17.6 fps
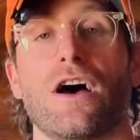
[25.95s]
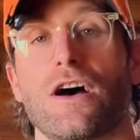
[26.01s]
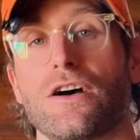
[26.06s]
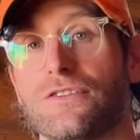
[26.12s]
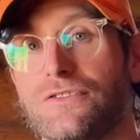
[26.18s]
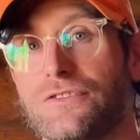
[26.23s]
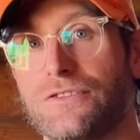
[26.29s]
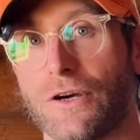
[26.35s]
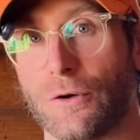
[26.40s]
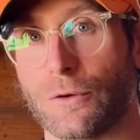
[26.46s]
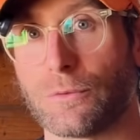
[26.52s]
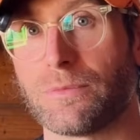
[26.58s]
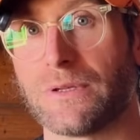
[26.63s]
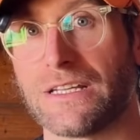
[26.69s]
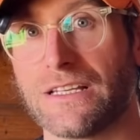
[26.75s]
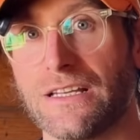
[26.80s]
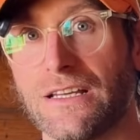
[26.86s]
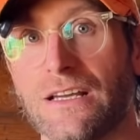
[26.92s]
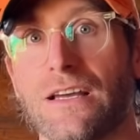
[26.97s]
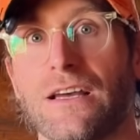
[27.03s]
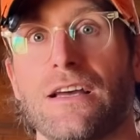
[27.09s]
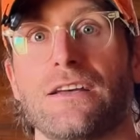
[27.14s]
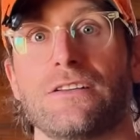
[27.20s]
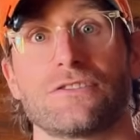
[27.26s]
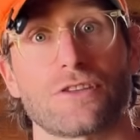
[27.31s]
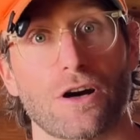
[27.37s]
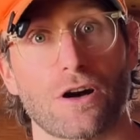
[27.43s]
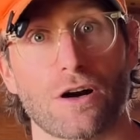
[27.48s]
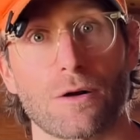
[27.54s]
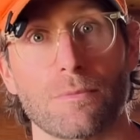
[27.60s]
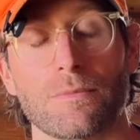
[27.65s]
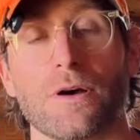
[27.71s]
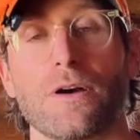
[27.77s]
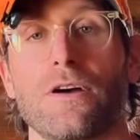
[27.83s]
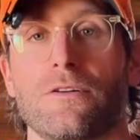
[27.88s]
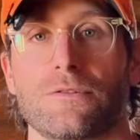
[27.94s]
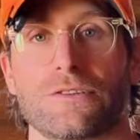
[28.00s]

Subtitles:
Adobe Tarp,